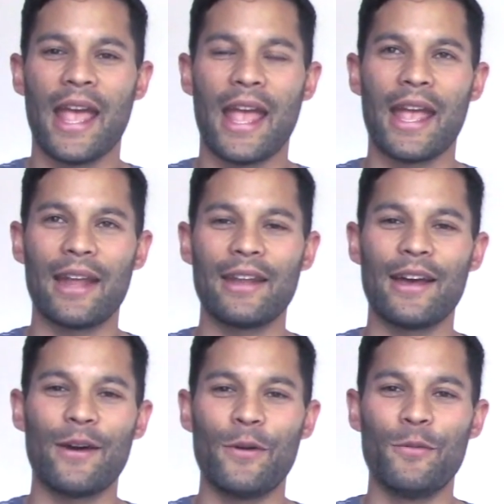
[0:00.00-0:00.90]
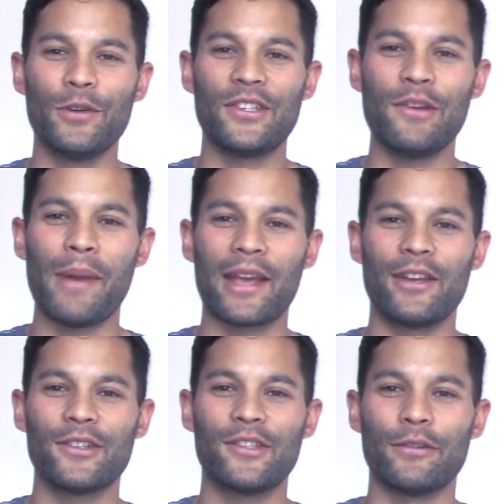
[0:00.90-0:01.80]
And we'll see you back
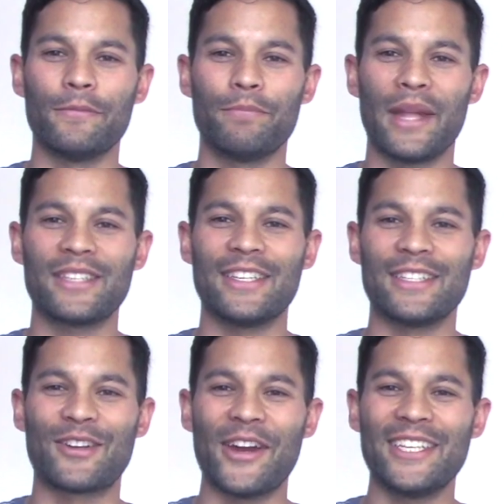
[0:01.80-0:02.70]
here soon. Blessings, grace,